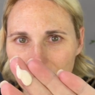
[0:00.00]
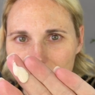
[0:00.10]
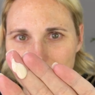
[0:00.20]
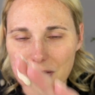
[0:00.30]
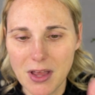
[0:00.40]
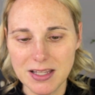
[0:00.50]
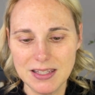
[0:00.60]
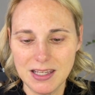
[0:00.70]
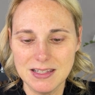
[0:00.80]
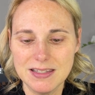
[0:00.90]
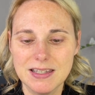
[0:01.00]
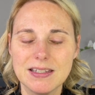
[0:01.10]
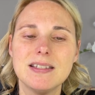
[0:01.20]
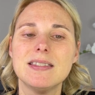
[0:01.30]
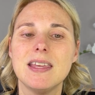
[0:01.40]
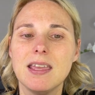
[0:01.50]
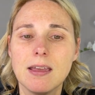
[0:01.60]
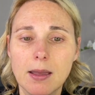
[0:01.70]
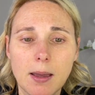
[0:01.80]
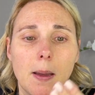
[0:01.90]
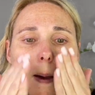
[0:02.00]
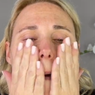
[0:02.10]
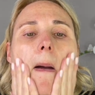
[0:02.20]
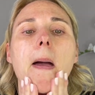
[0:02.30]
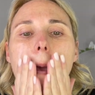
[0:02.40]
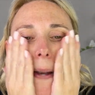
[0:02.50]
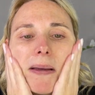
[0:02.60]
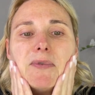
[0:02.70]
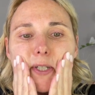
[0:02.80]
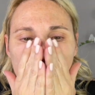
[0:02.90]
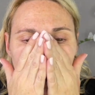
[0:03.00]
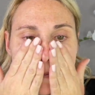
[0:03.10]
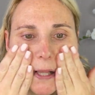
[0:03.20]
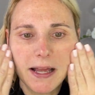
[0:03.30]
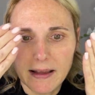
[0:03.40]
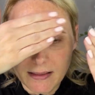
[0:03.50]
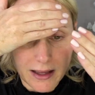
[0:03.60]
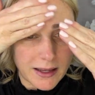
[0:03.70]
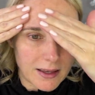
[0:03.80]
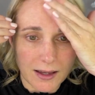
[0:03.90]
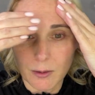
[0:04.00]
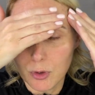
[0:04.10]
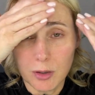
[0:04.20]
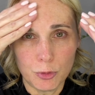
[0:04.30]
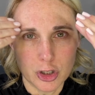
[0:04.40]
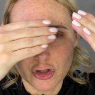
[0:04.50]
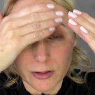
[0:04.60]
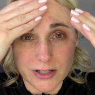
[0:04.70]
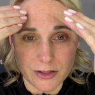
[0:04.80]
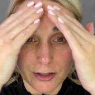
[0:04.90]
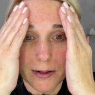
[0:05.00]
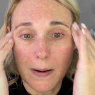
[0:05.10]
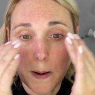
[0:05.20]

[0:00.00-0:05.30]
So that's the consistency. And I'm just going to apply it like I would a moisturizer.